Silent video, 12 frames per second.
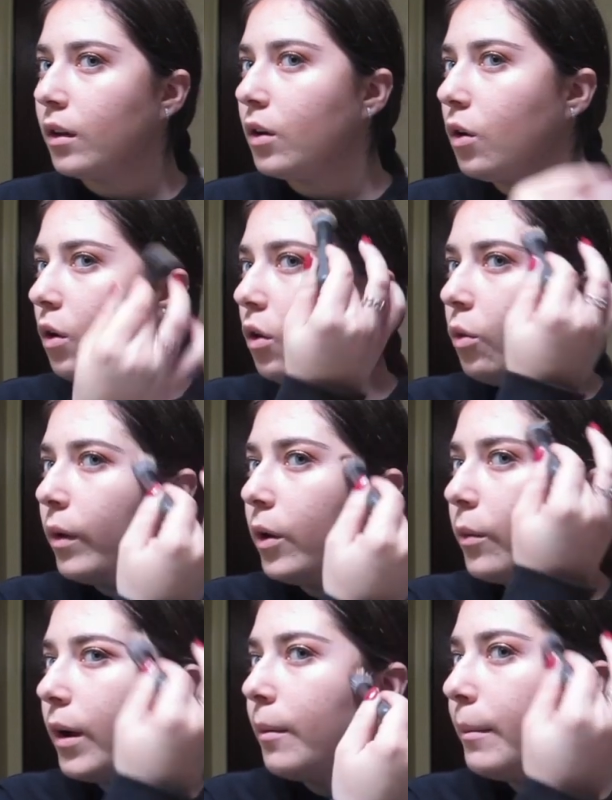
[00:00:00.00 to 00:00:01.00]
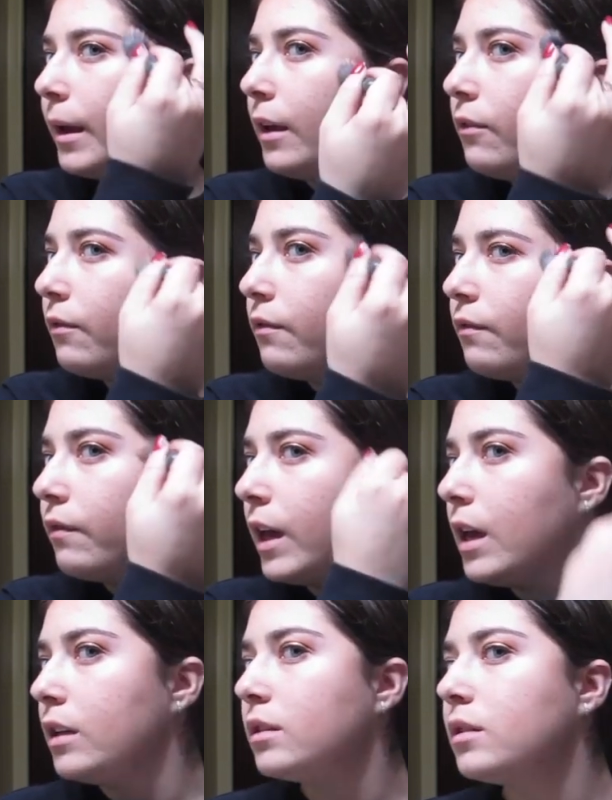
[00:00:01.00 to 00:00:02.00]
And all the way around my
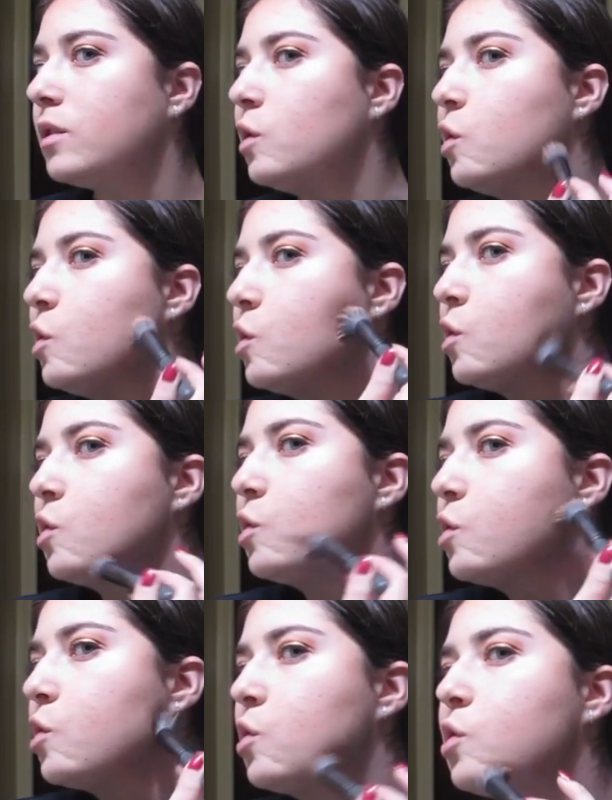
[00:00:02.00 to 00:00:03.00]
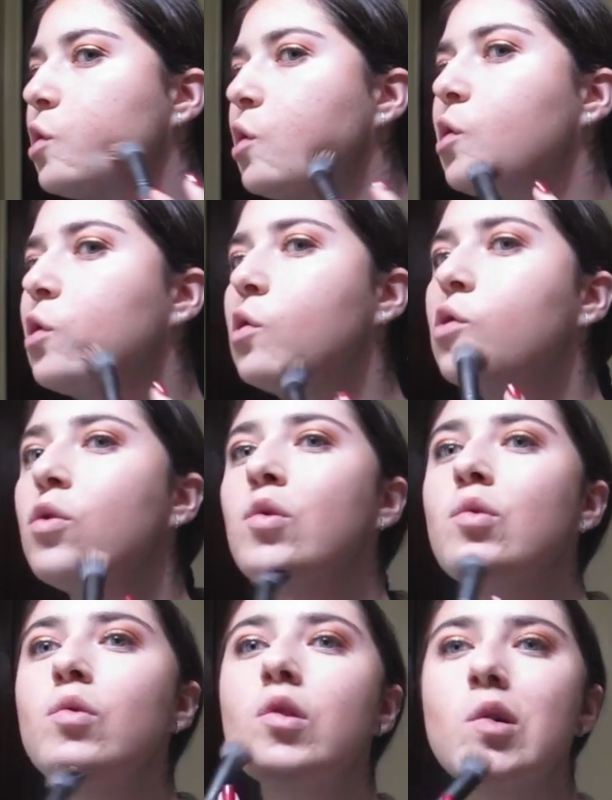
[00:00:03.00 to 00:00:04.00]
face
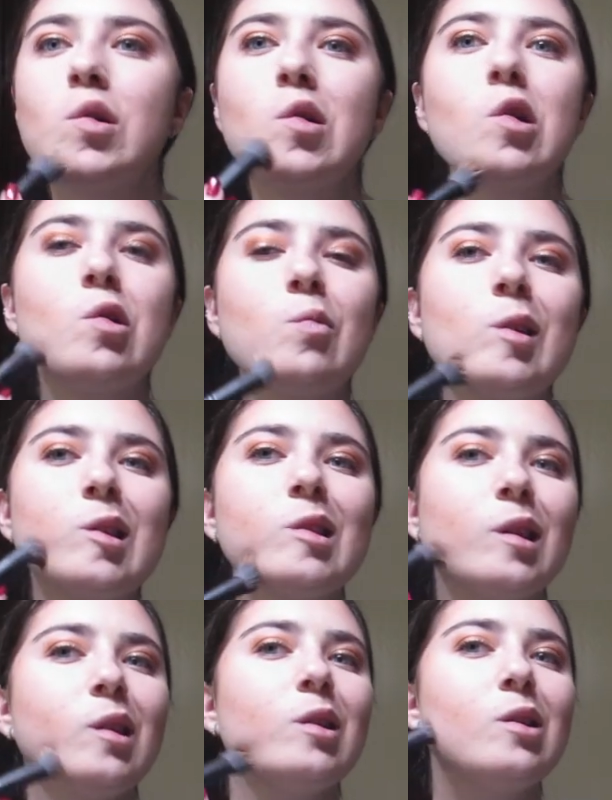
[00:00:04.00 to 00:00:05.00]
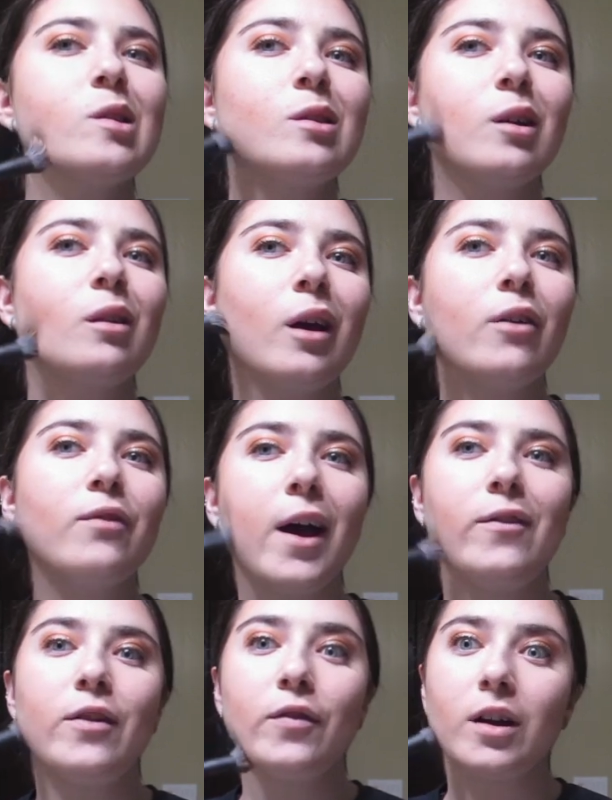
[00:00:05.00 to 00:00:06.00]
so my skin doesn't look like
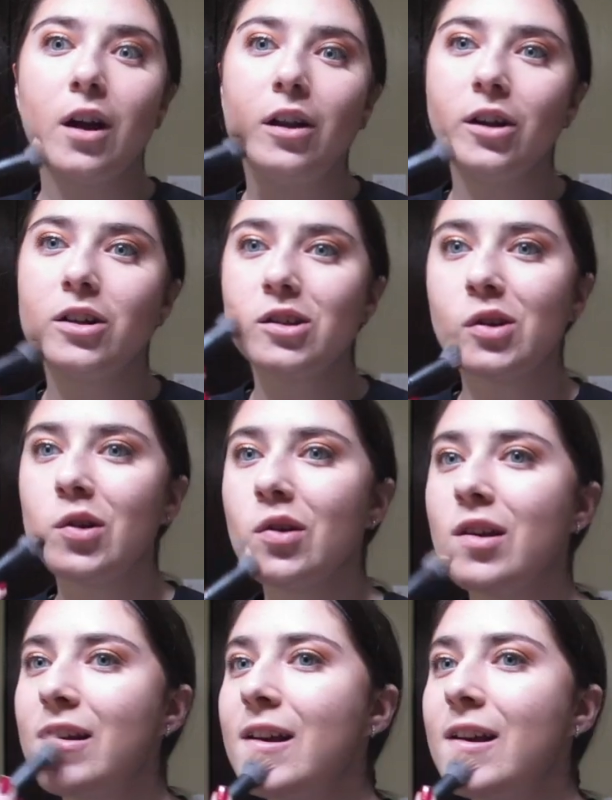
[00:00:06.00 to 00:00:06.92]
5 different colors.